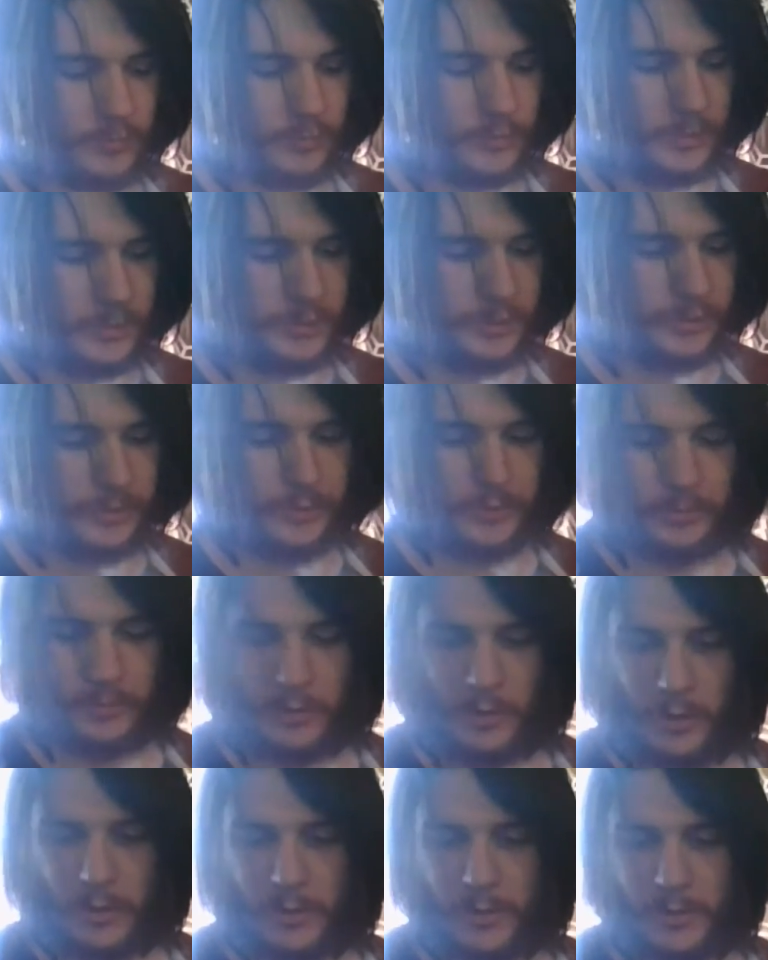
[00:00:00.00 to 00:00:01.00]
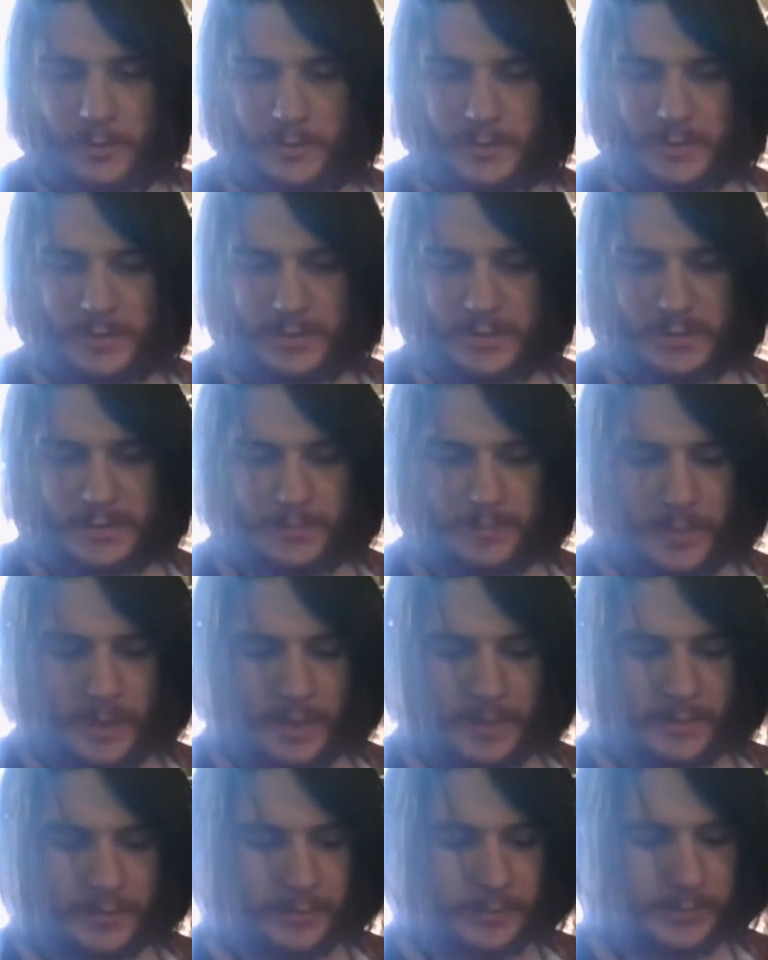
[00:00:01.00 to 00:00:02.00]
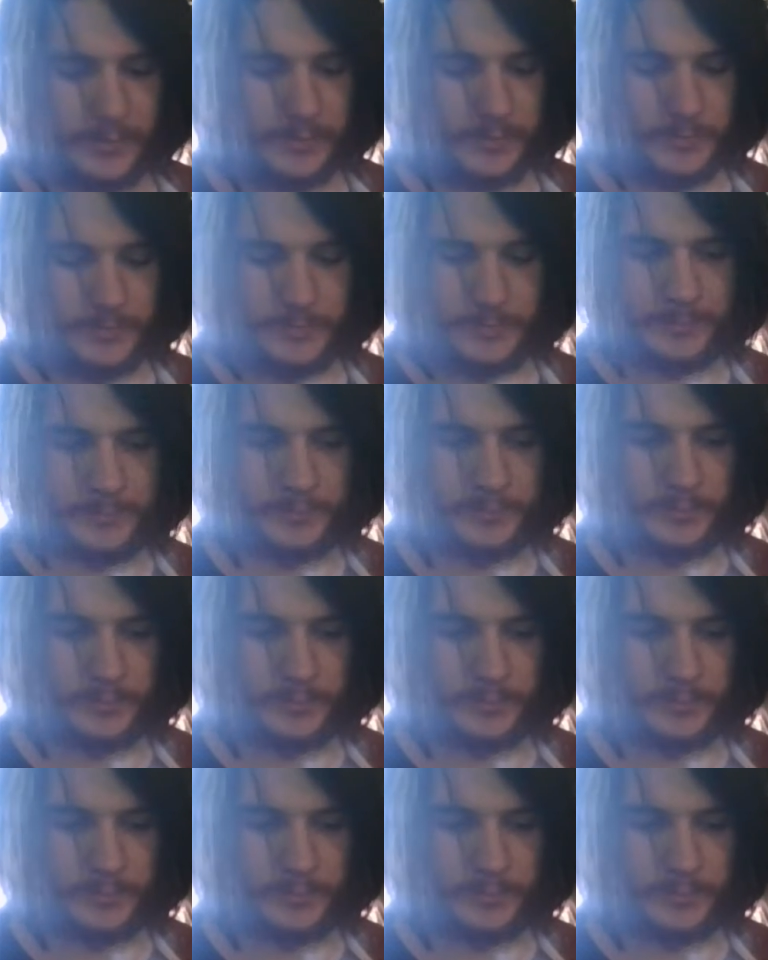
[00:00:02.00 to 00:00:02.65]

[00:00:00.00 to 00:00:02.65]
pretty sure they're all in this binder.